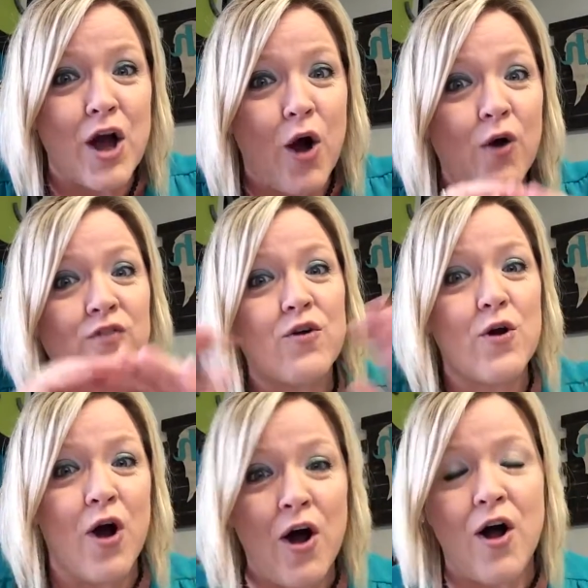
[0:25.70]

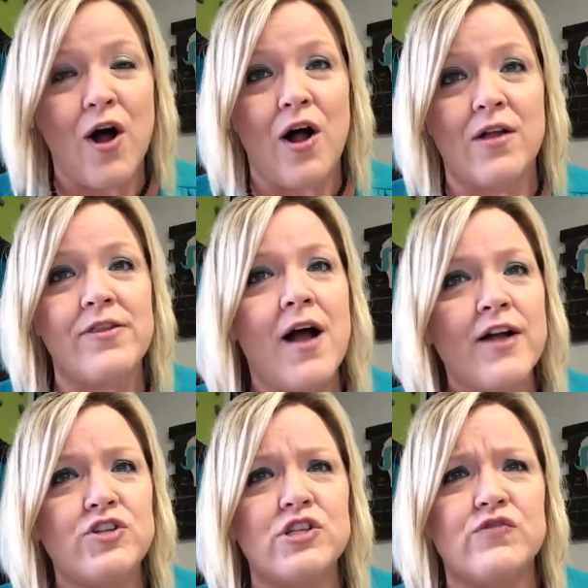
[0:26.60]
overall,
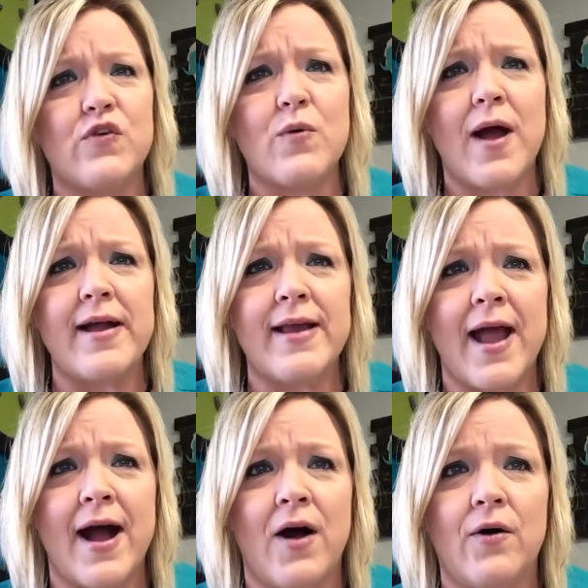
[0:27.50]
not just for right
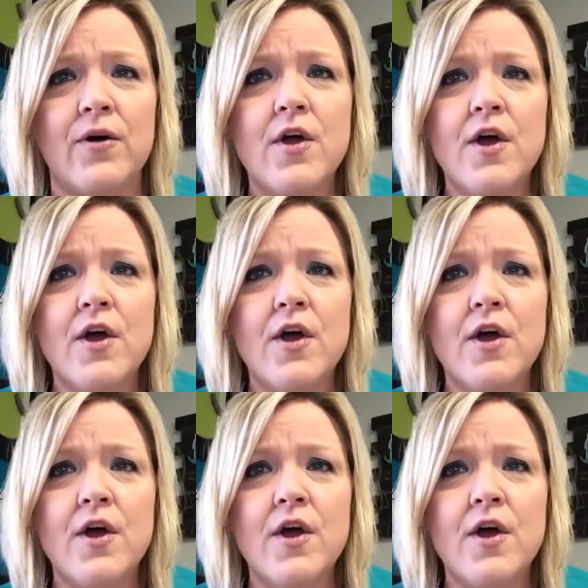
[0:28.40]
now.